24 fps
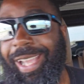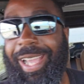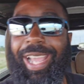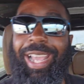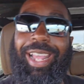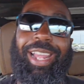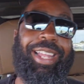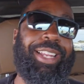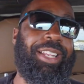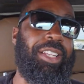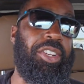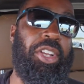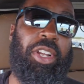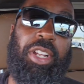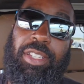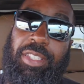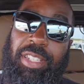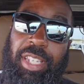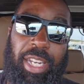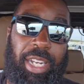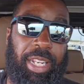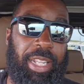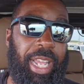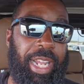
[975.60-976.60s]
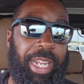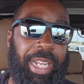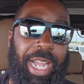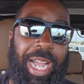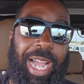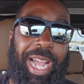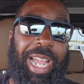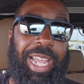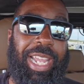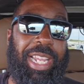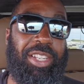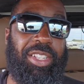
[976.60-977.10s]
And you can see that that
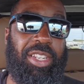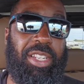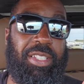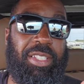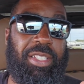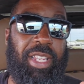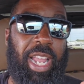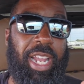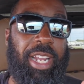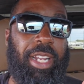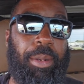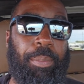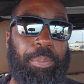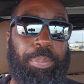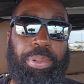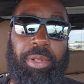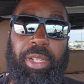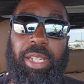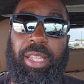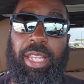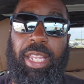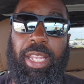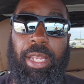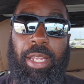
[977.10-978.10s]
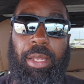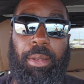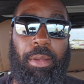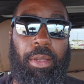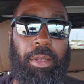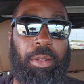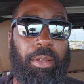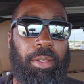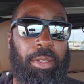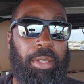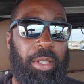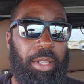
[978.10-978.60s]
guy, he just like completely
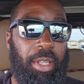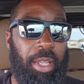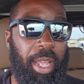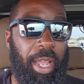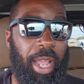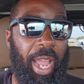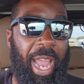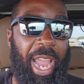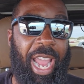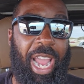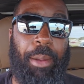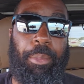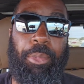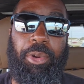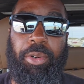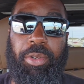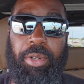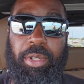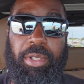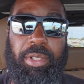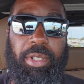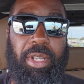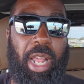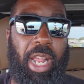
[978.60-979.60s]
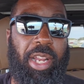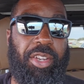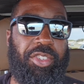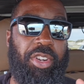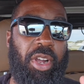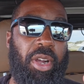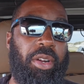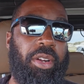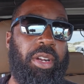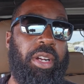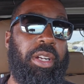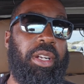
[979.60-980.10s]
hammered that
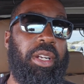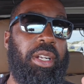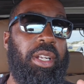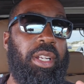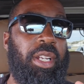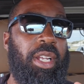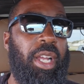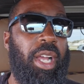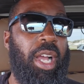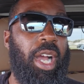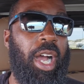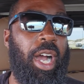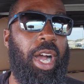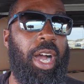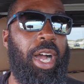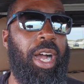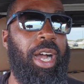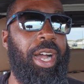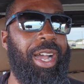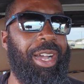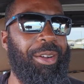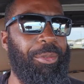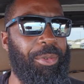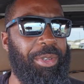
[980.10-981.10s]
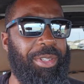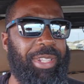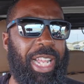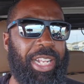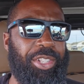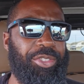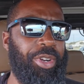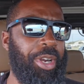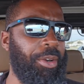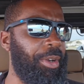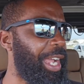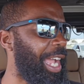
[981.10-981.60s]
Joker. Uh,
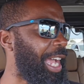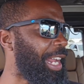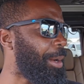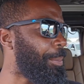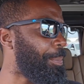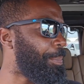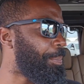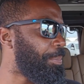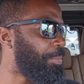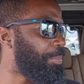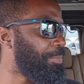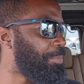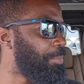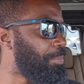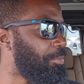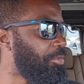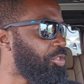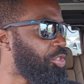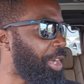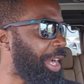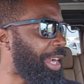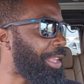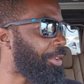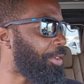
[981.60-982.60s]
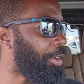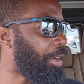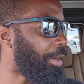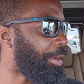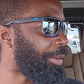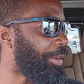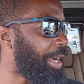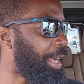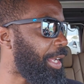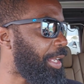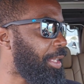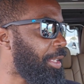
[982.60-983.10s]
that truck had a trailer on
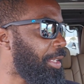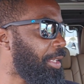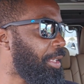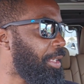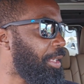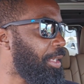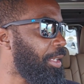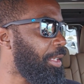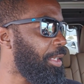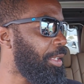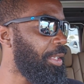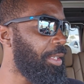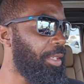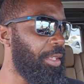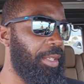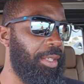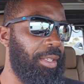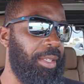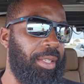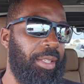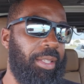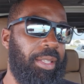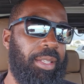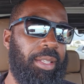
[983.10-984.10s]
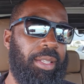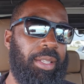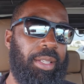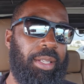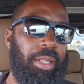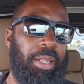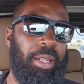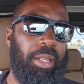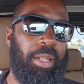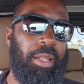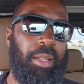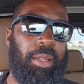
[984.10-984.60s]
it, right? The uh,
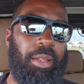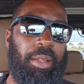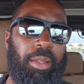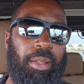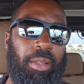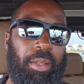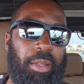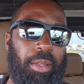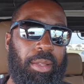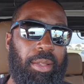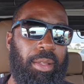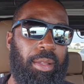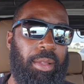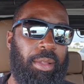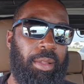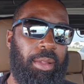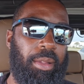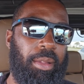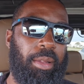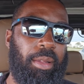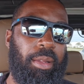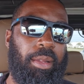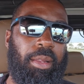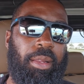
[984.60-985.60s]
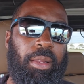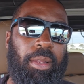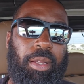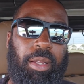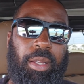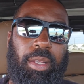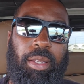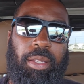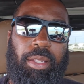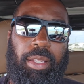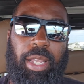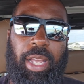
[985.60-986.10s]
one that ran into, yeah,
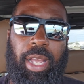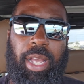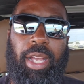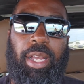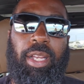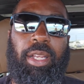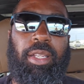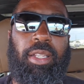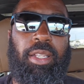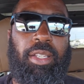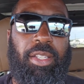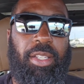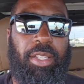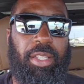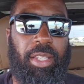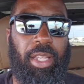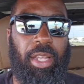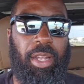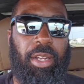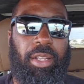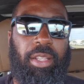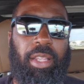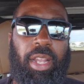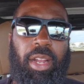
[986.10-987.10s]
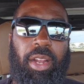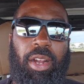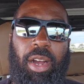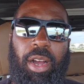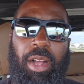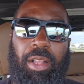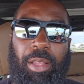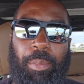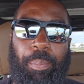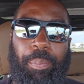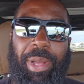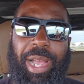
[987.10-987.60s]
they were hauling, yeah. they were hauling pallets. They were
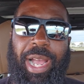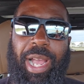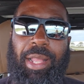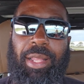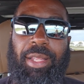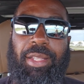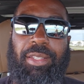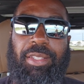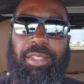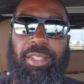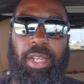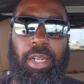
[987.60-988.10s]
hauling pallets.